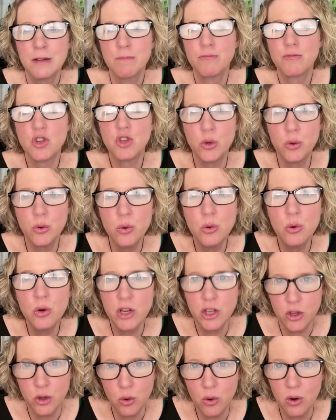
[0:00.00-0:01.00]
to
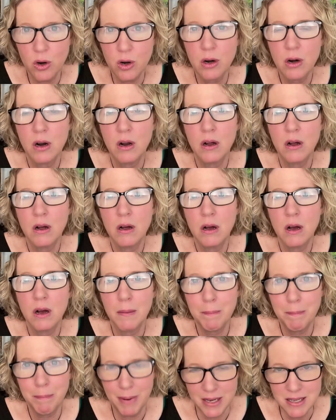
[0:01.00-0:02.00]
your
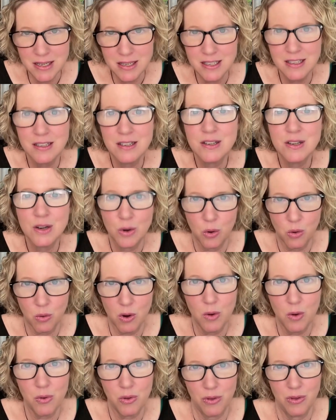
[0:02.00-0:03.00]
abundant
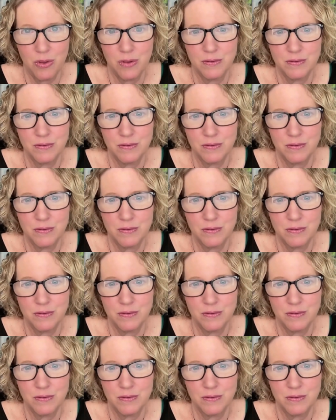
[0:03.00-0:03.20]
growth.